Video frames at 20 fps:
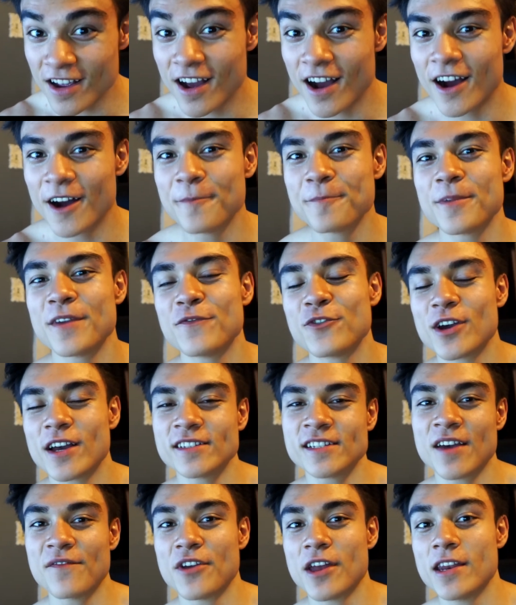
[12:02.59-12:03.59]
um, if you
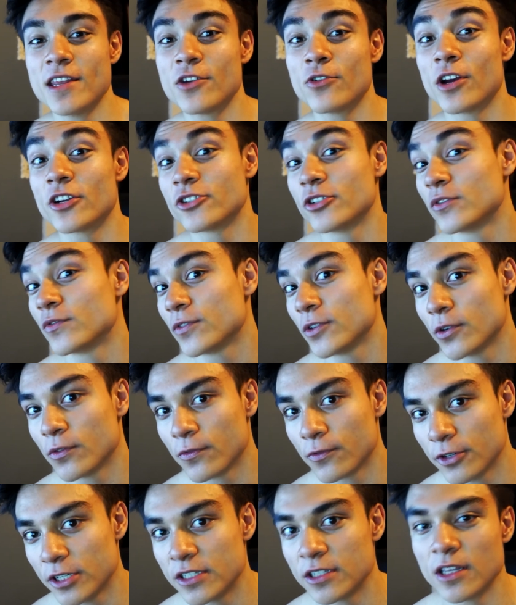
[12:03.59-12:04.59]
guys have any questions, feel
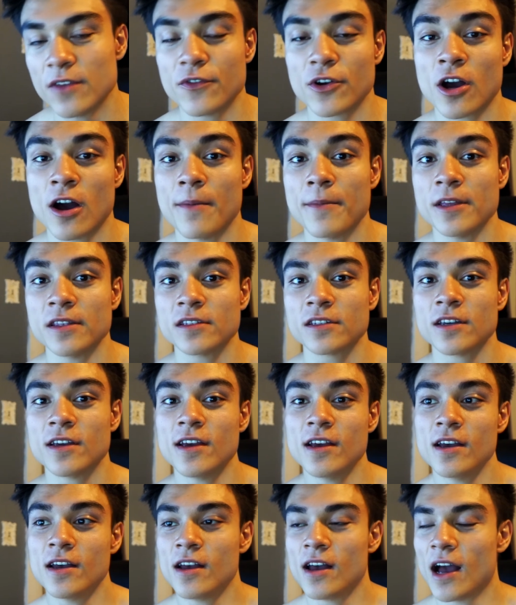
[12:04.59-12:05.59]
free to leave a comment.
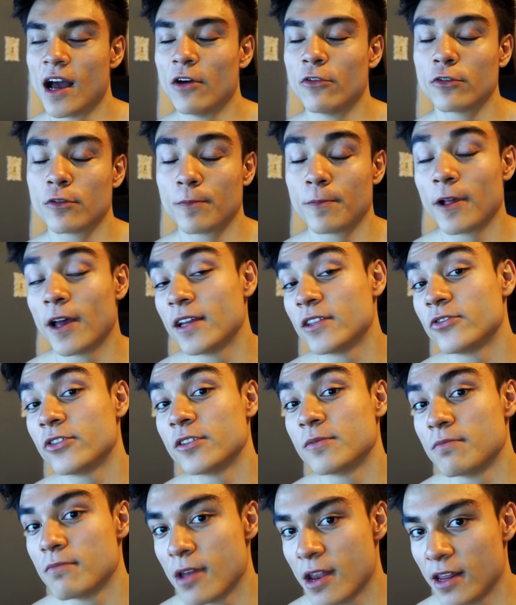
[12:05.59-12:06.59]
I will reply to
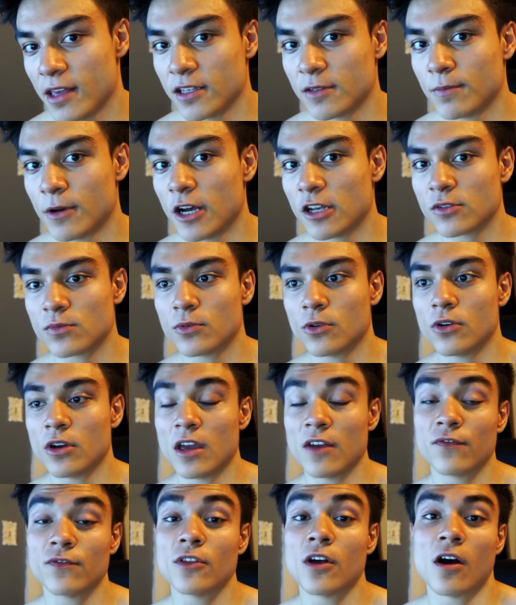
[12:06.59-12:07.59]
as many as possible,
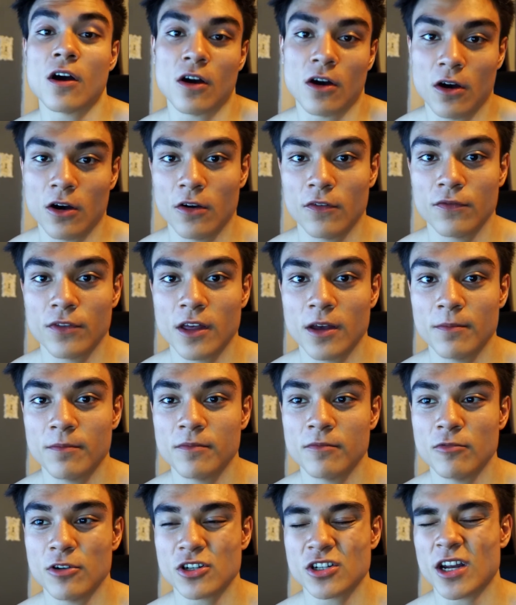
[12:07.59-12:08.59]
if not all of them,
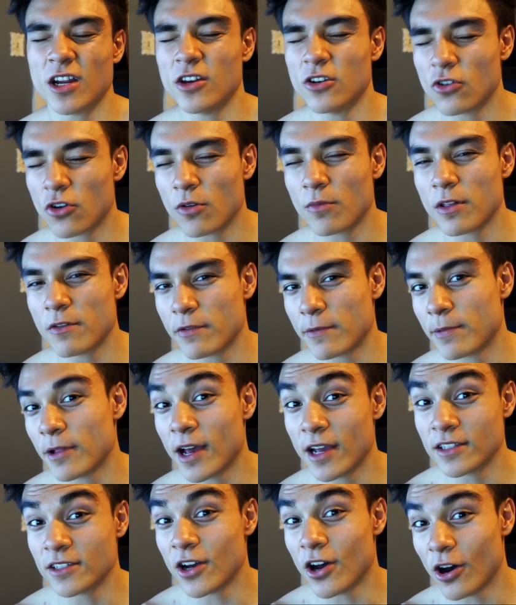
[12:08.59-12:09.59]
which I normally
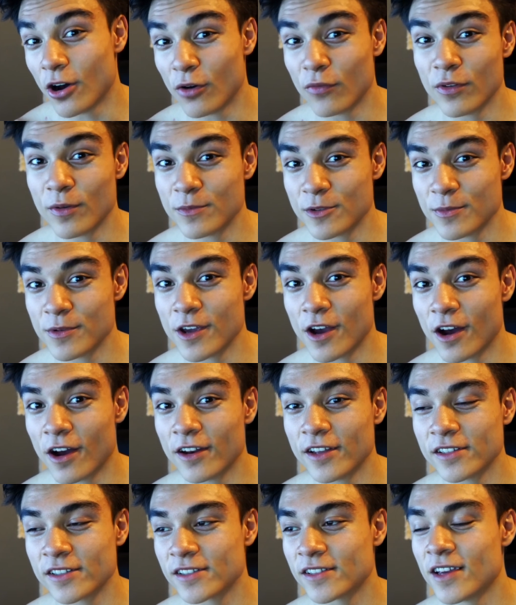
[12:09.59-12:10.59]
reply to all of them, to be
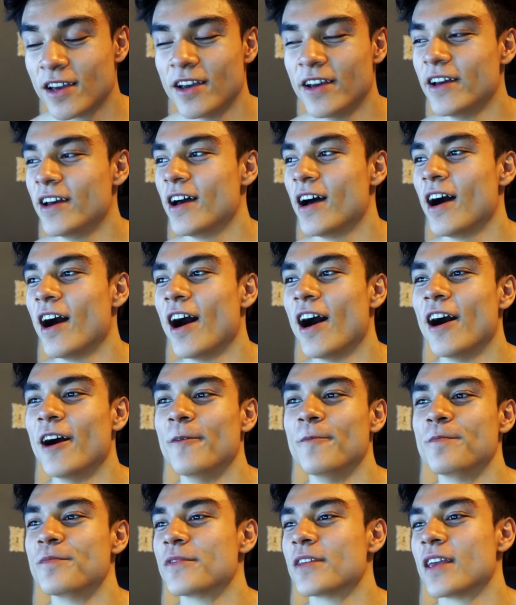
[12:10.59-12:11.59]
honest.
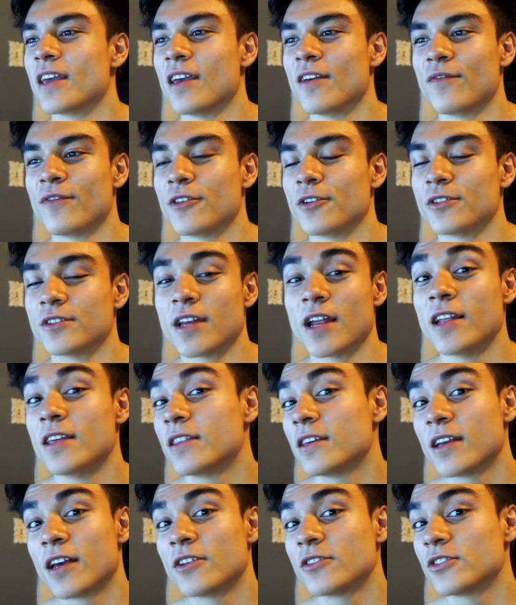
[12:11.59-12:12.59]
Um, if there's
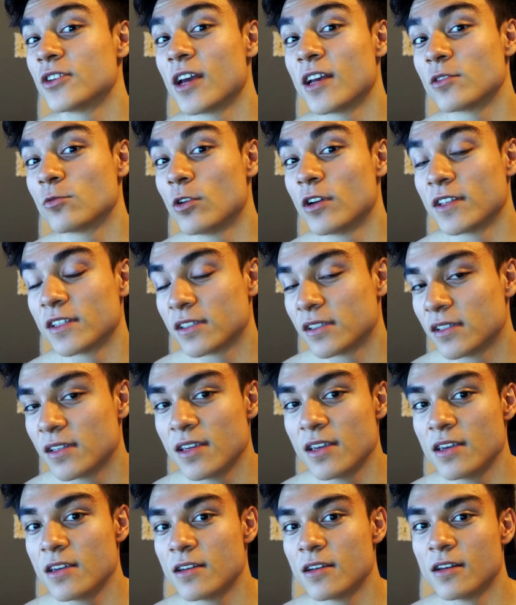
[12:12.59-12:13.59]
anything else you guys want to
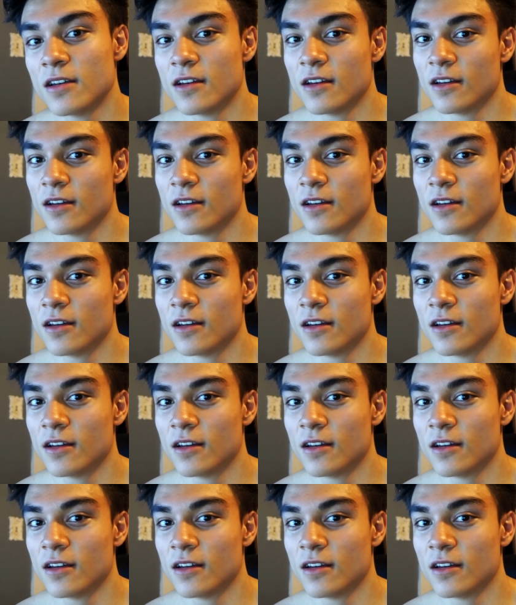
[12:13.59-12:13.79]
see,